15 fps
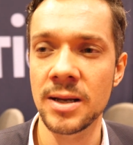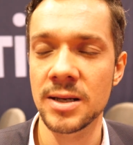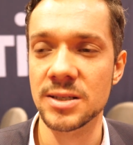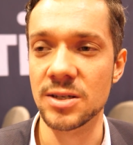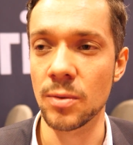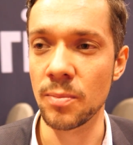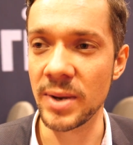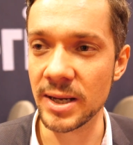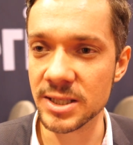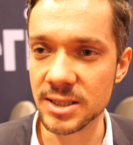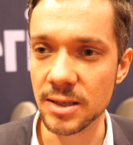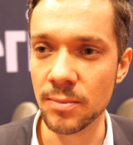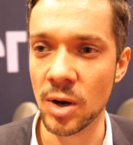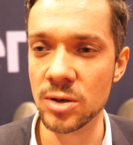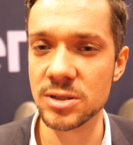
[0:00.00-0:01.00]
So
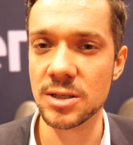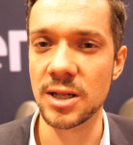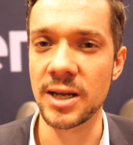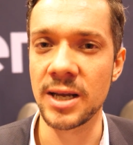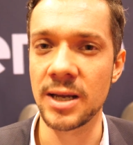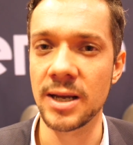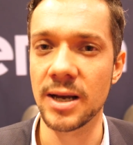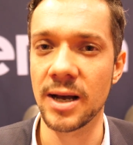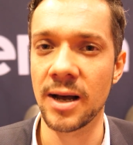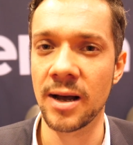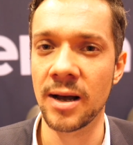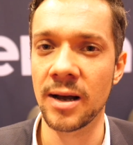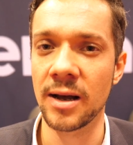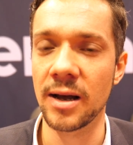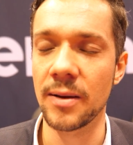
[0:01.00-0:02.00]
mostly
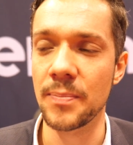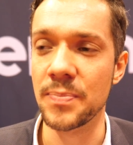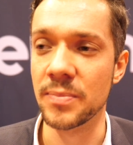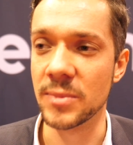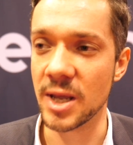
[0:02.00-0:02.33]
um,